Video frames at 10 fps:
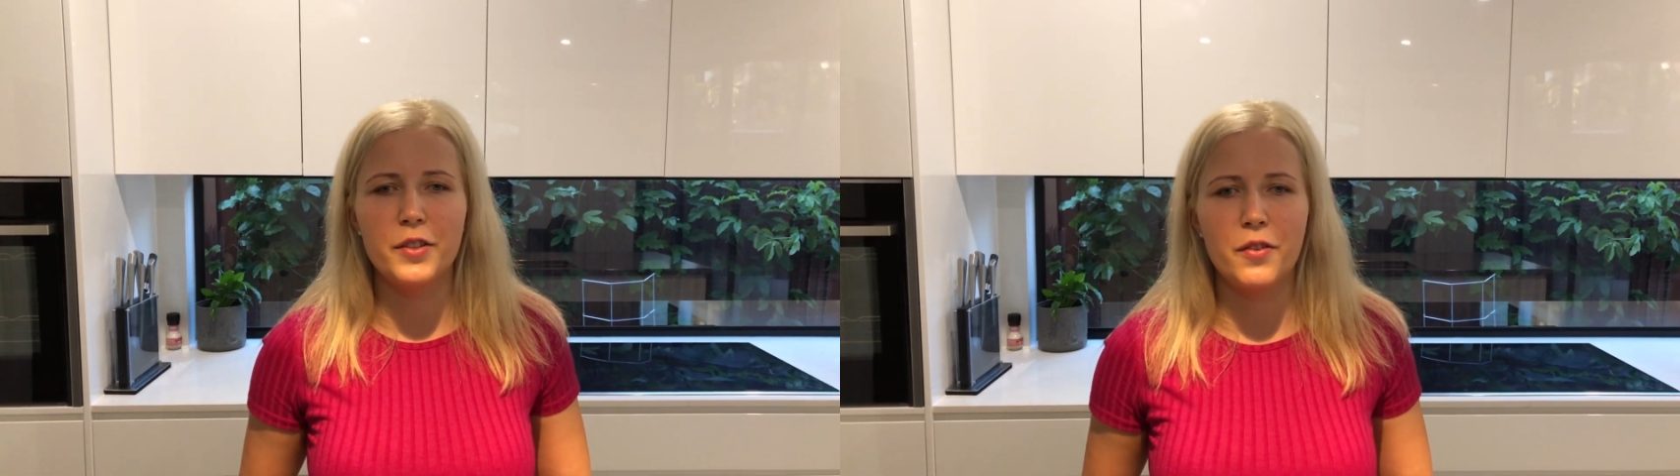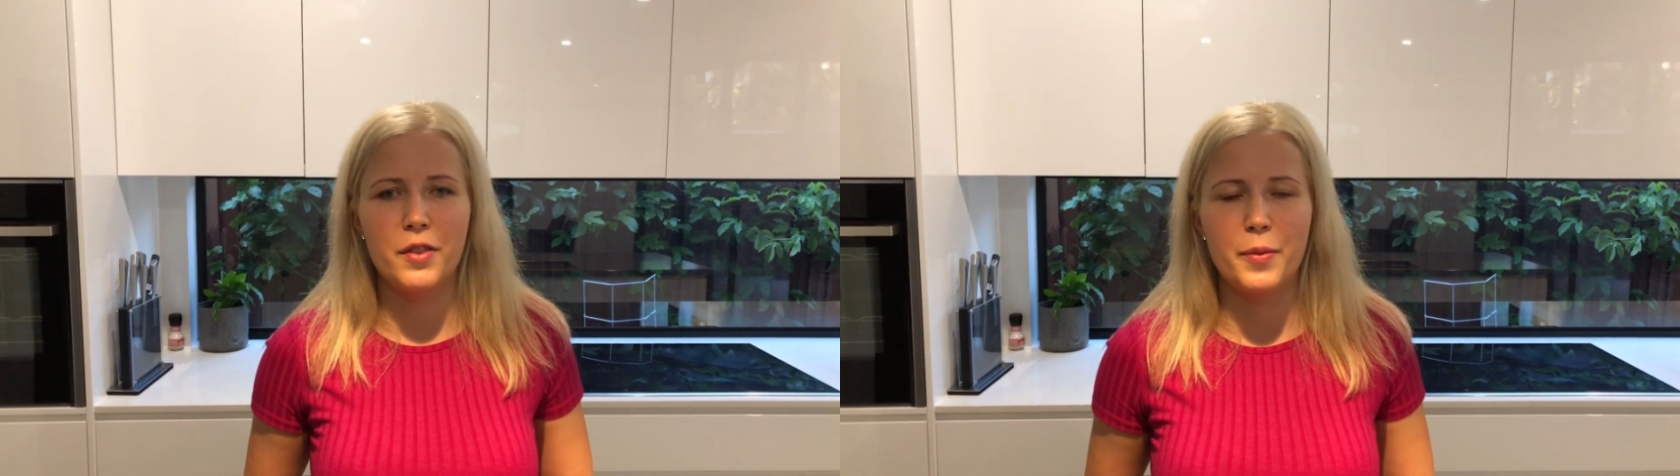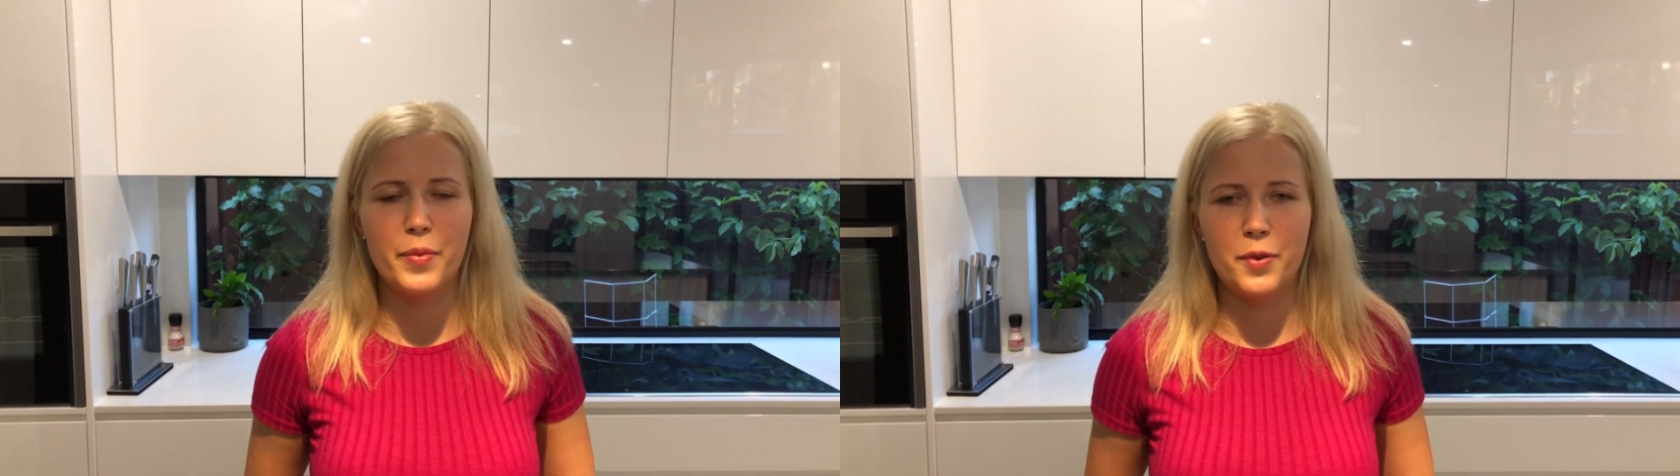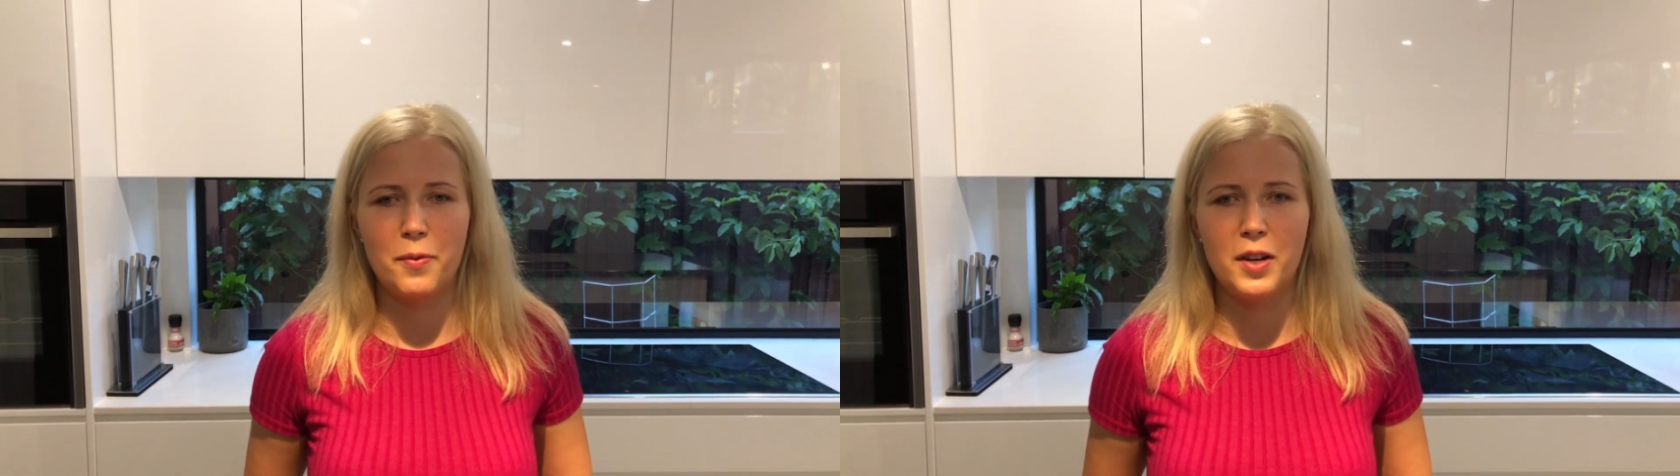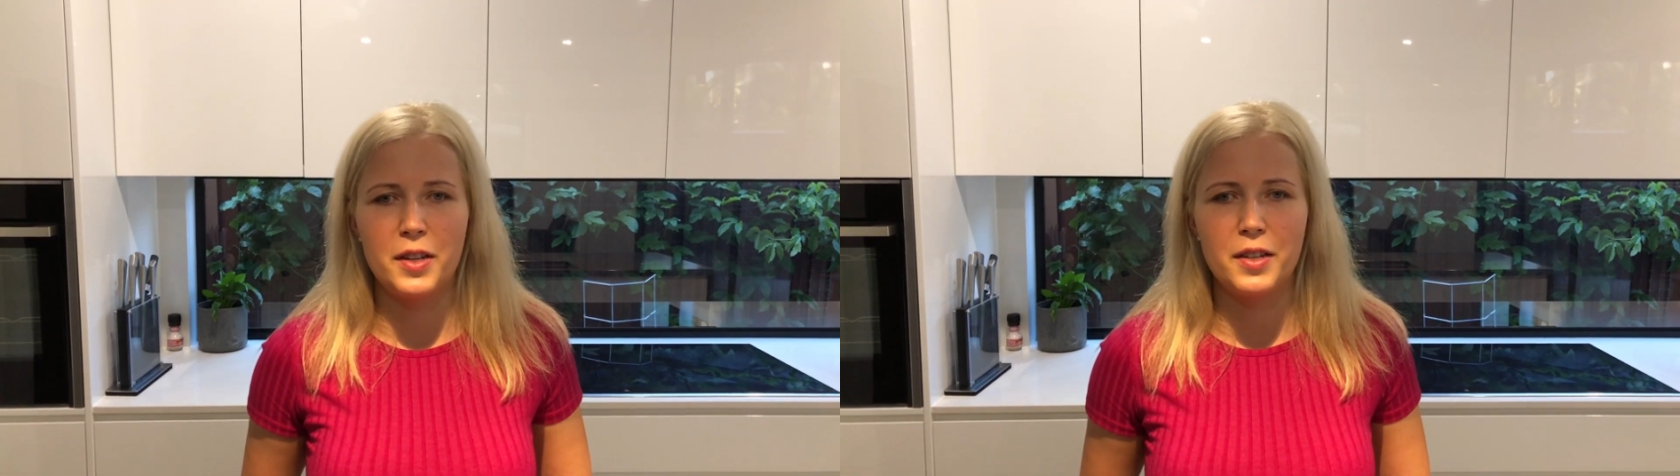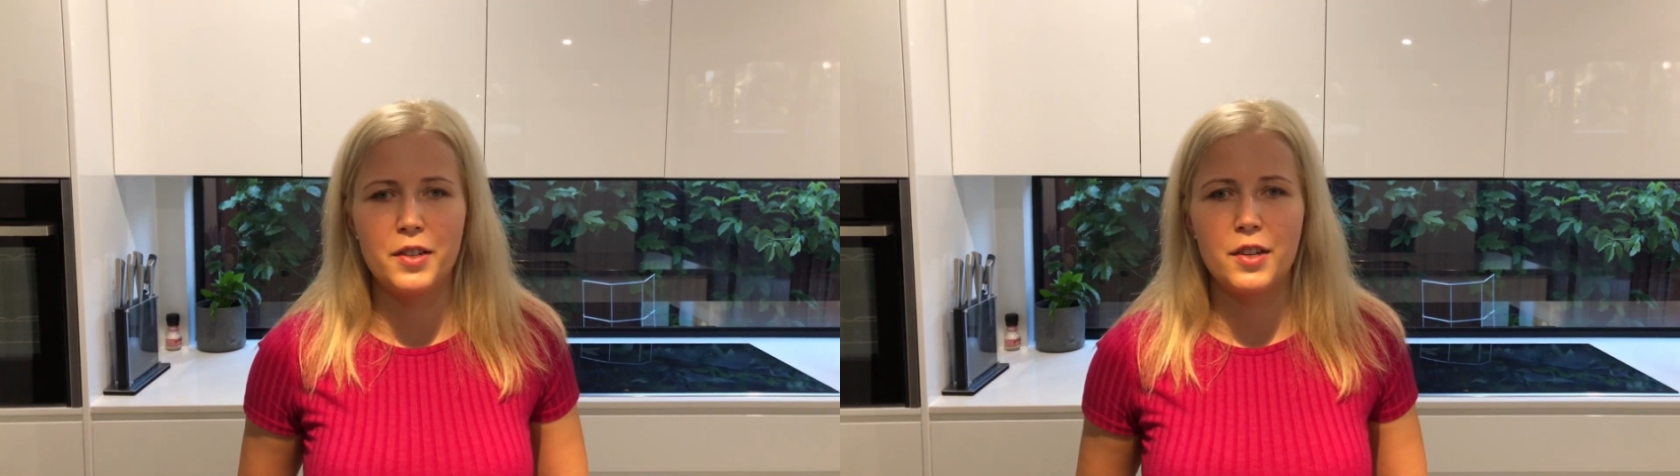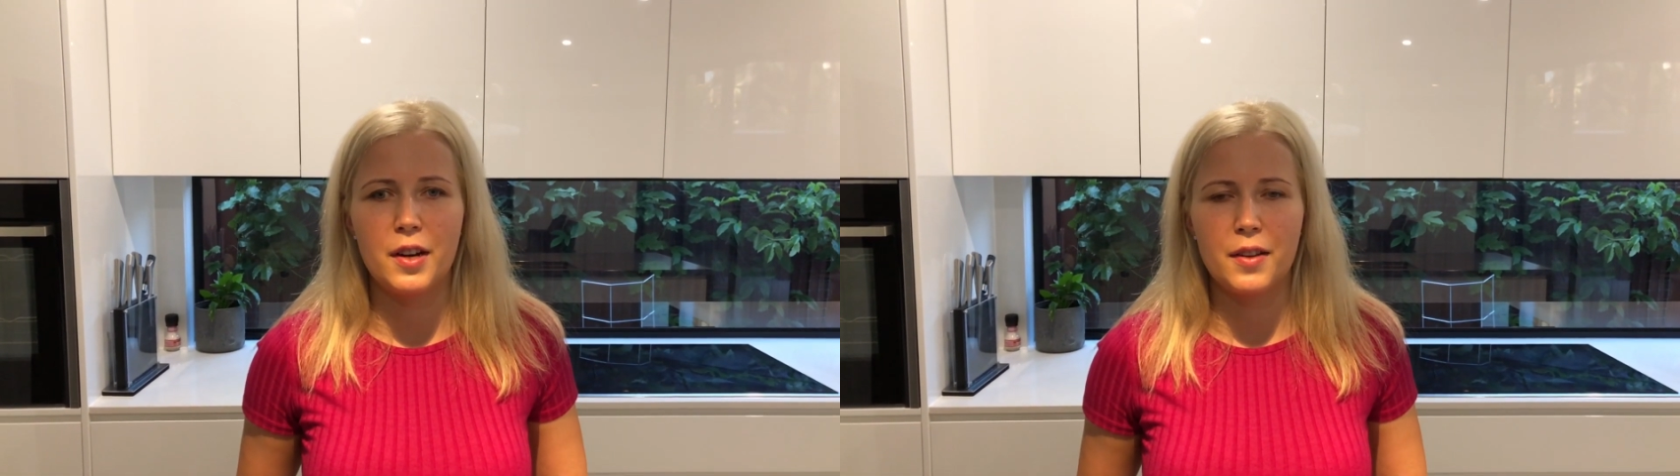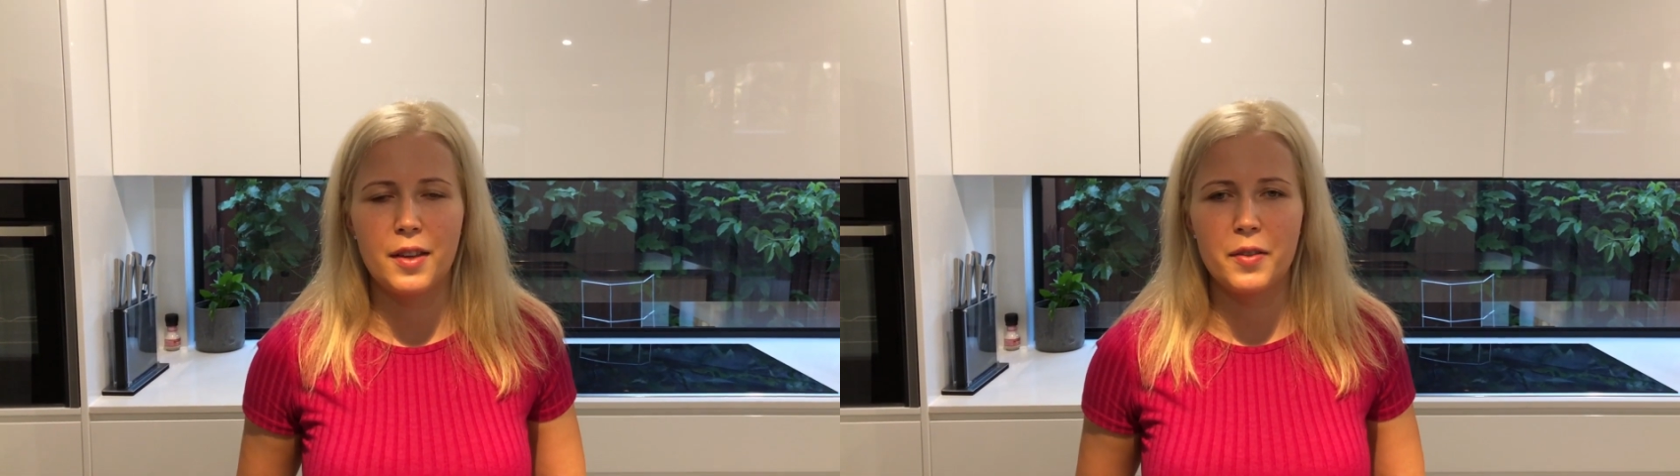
not the provided jug.